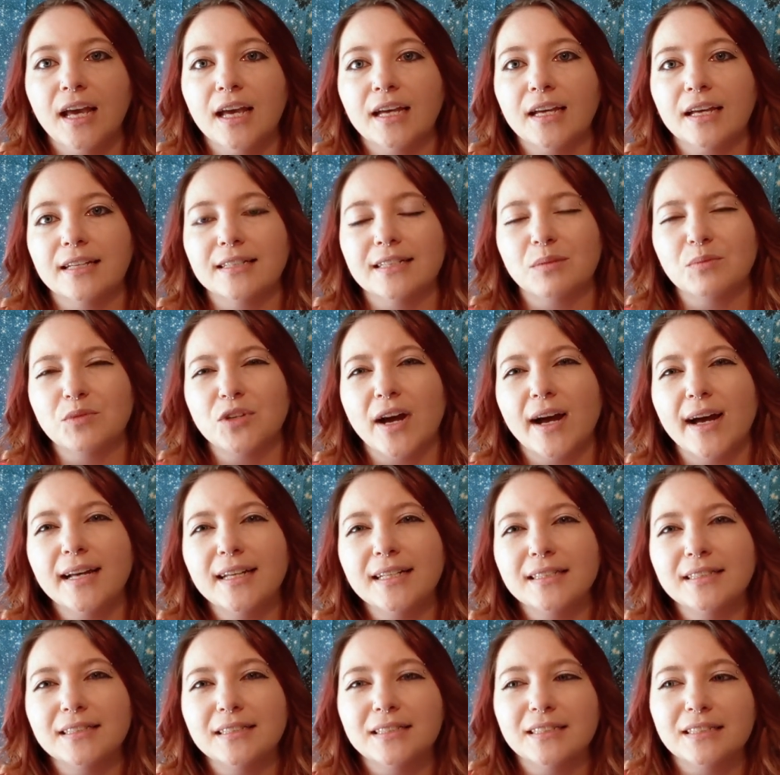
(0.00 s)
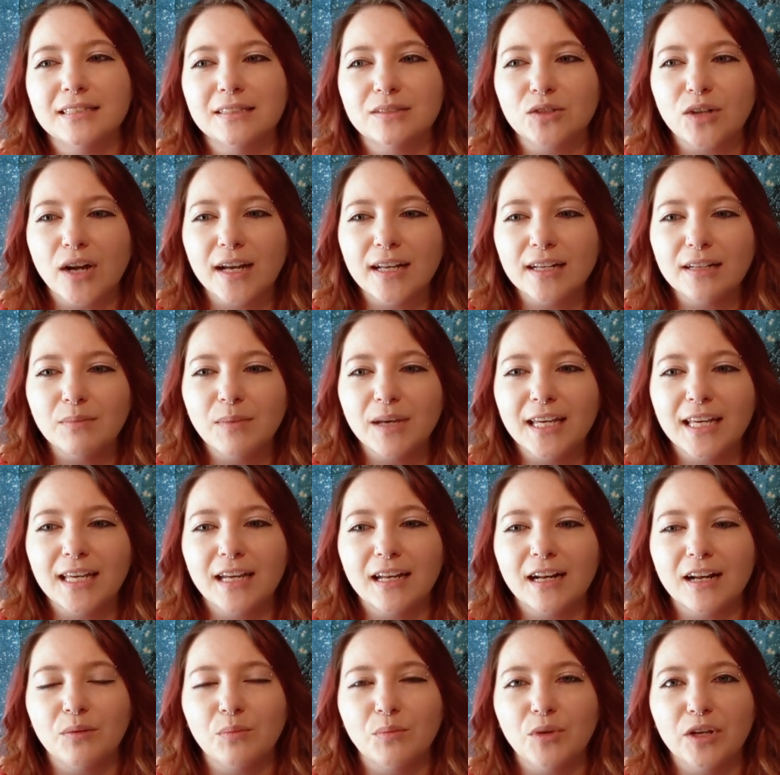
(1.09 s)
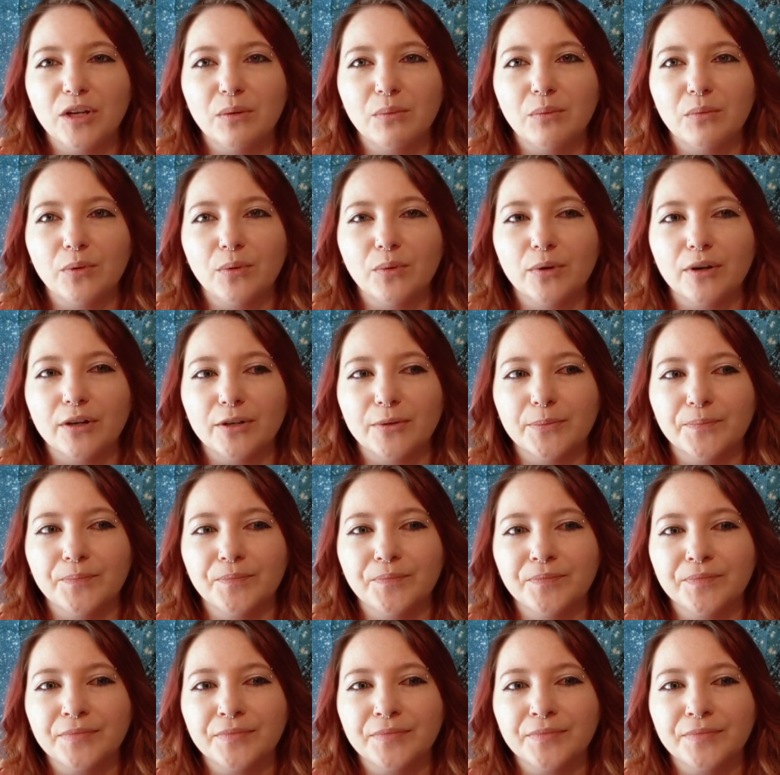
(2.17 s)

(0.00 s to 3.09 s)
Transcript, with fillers: because i'm trying trying to make it a bit more